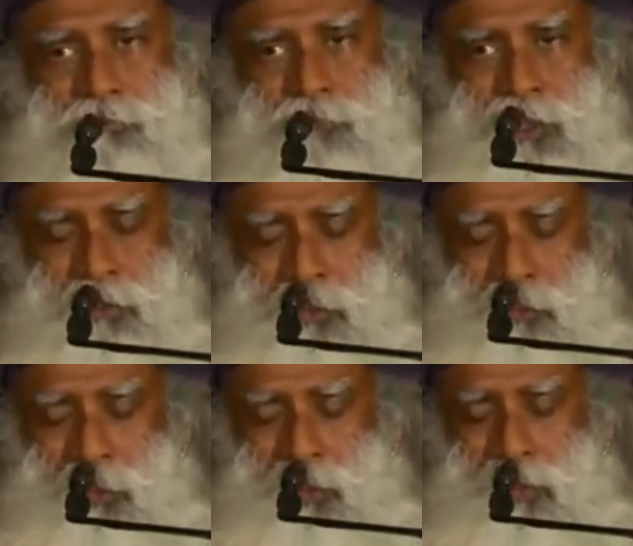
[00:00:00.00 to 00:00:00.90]
become
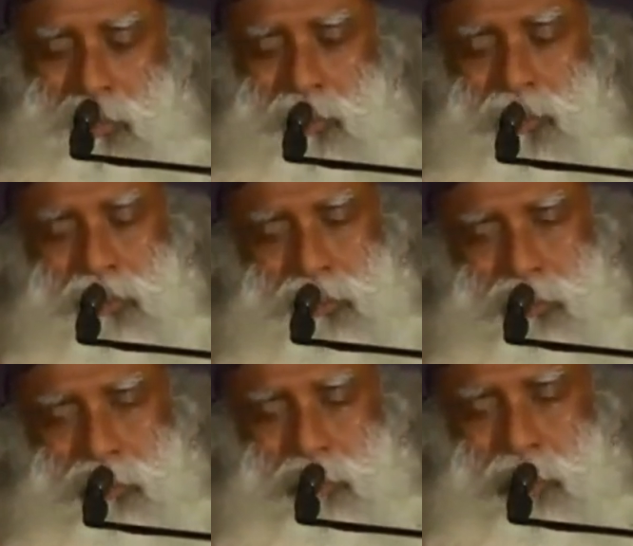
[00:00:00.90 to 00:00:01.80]
aware in a
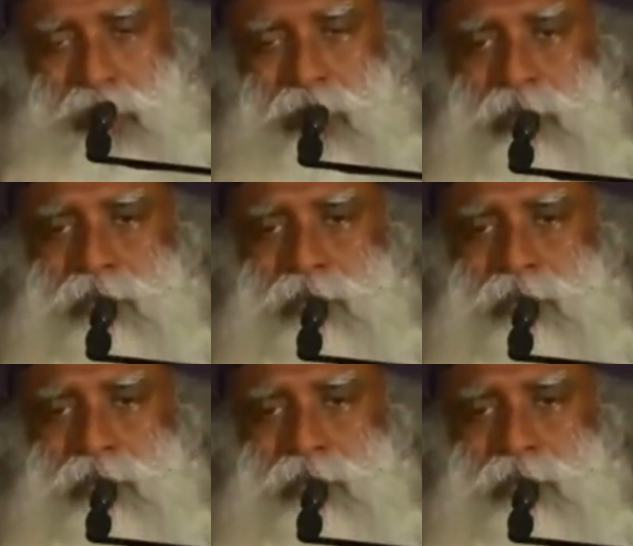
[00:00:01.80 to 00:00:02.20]
certain way,